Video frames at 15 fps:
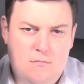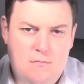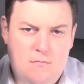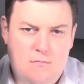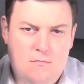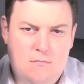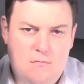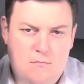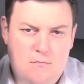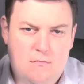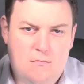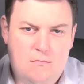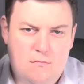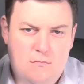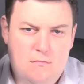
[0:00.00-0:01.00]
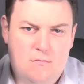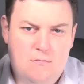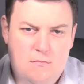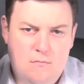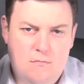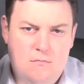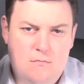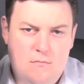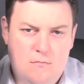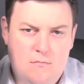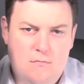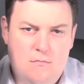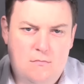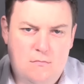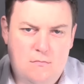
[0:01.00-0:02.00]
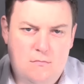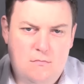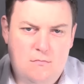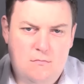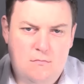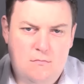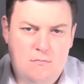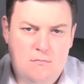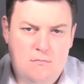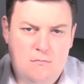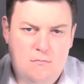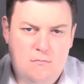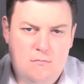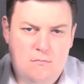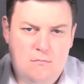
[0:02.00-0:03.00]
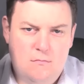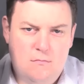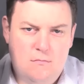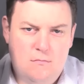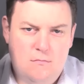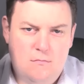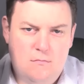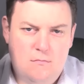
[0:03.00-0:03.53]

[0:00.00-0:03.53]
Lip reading: (silent)